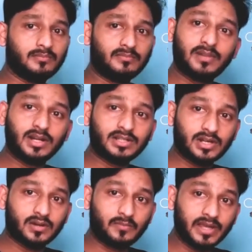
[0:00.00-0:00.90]
But
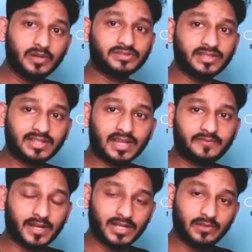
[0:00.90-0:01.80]
by using that
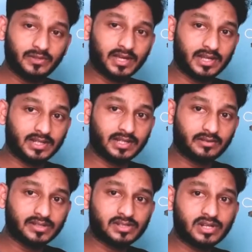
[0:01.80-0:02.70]
file, you can
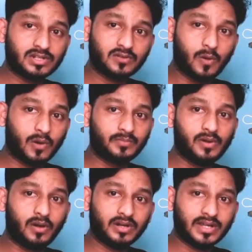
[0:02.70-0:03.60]
restrict or
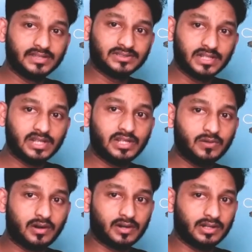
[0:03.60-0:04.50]
block a certain
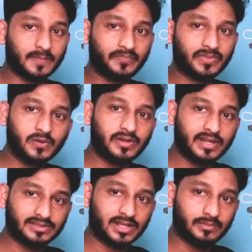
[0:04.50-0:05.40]
URL. I'll show you
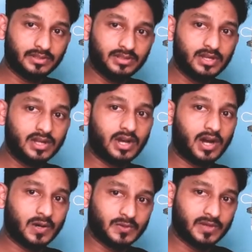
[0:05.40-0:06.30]
an example
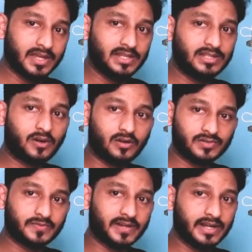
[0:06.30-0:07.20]
how to edit the
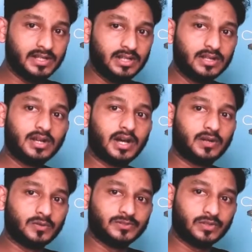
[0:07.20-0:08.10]
host file
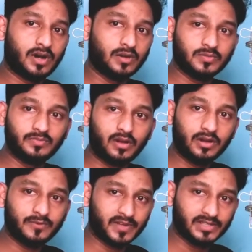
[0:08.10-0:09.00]
and also how to
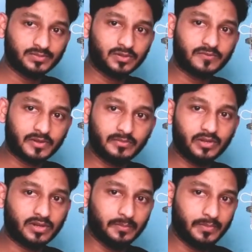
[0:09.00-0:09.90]
block Facebook
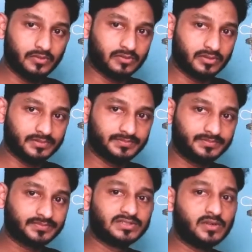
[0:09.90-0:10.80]
from your computer.
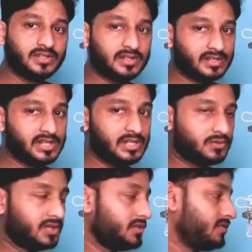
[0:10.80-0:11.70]
So let's go
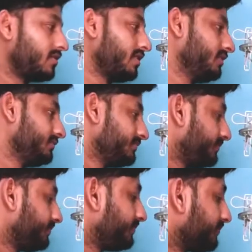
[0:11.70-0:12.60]
directly into the
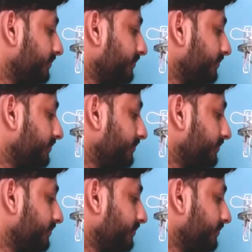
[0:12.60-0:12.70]
tutorial.